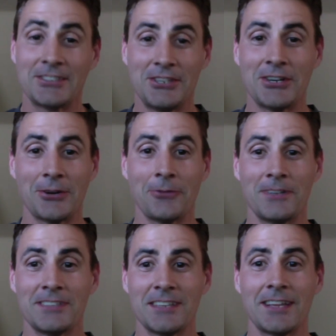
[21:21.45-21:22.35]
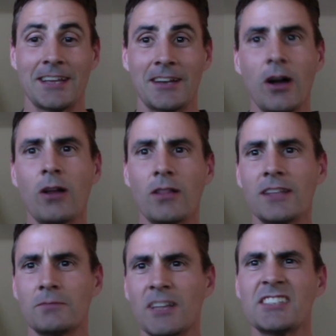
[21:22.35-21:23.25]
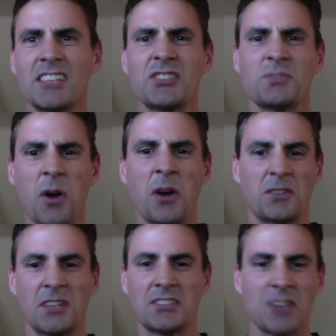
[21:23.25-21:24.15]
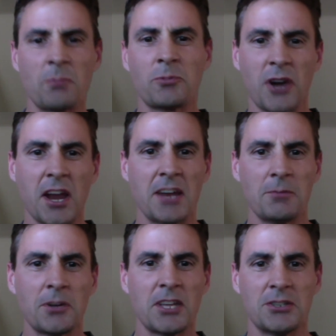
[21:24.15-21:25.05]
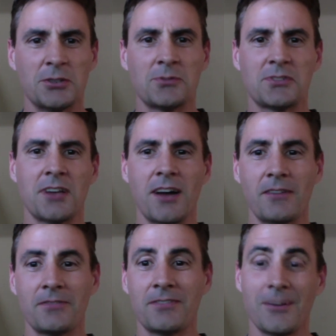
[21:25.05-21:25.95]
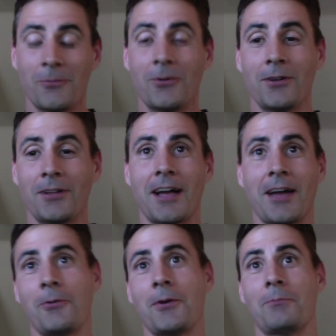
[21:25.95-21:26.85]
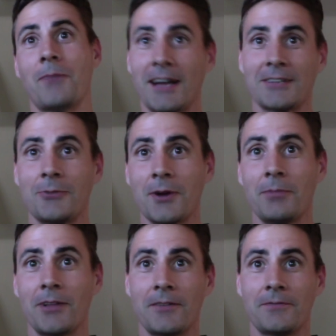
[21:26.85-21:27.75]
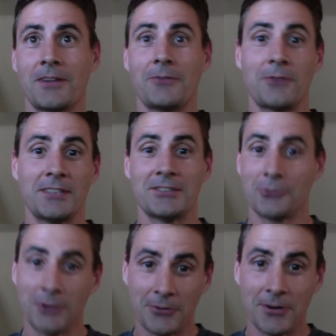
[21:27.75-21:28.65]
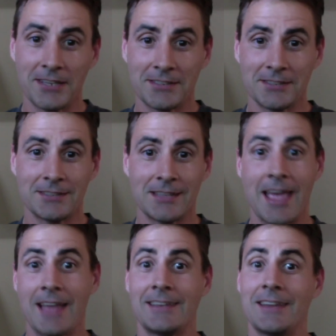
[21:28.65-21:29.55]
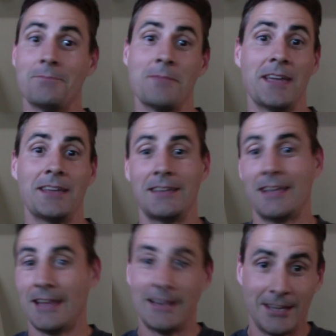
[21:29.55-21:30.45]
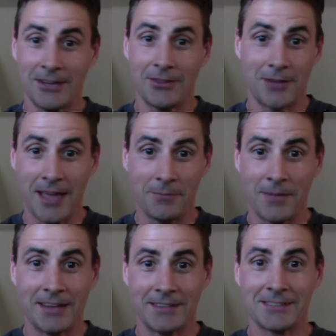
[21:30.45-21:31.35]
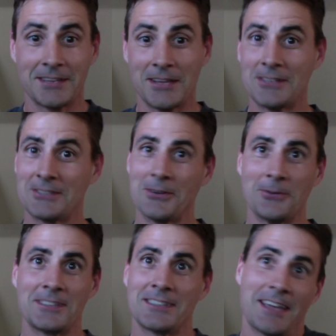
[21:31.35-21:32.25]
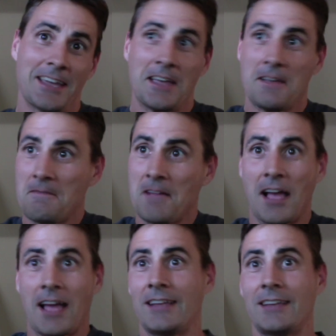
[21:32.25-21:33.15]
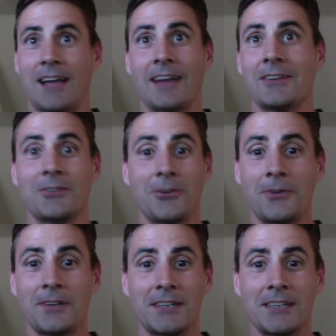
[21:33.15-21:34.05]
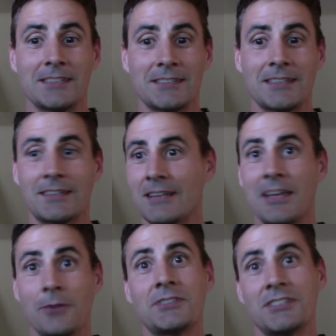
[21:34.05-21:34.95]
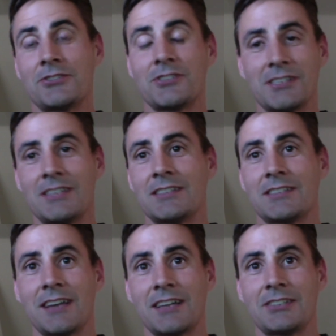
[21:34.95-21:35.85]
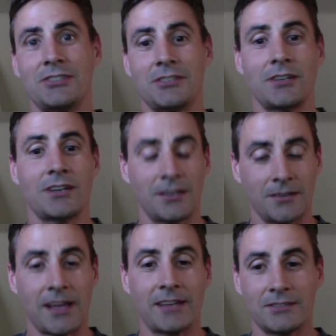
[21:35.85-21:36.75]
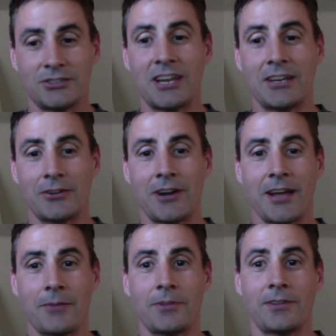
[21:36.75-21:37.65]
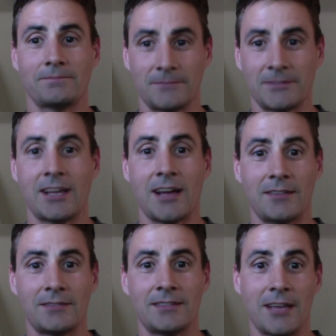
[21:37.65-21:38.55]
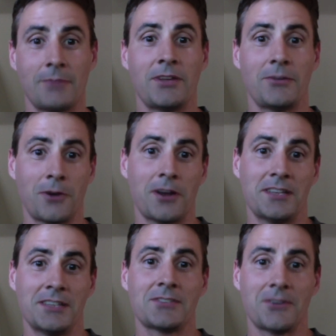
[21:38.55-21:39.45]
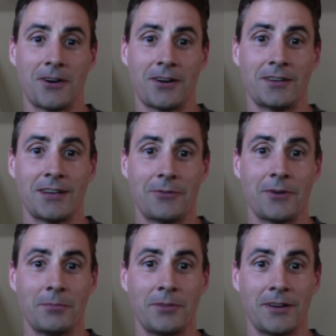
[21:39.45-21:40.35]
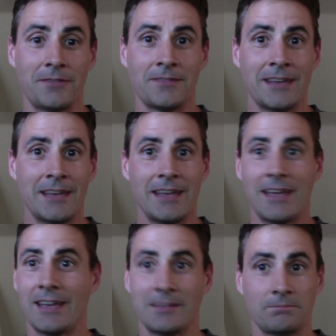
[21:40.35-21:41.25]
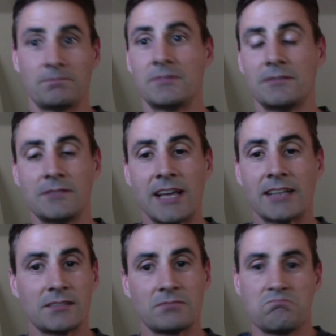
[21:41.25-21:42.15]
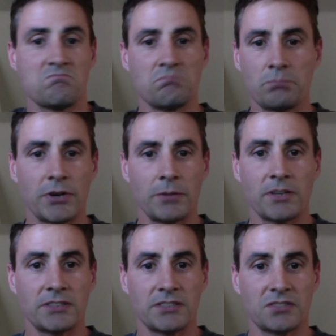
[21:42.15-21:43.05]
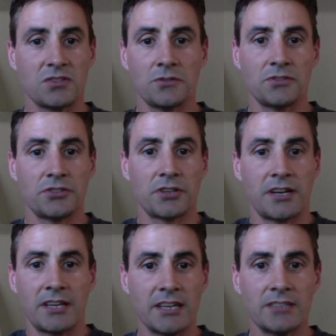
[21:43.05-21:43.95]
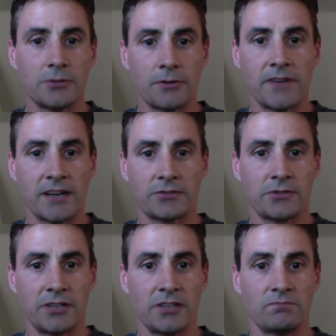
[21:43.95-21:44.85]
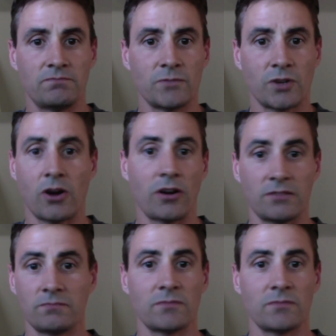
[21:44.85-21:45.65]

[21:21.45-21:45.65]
year we said, let's get smart and let's upgrade. We'll get new stuff. Well, I went back to Red Bluff and raced 3 races and didn't make any of the A mains. So it's like I don't know what it is. And it was interesting this last year. Shane Graham let me run his car at Red Bluff, and that's pretty much as close as you're going to get to a factory kart.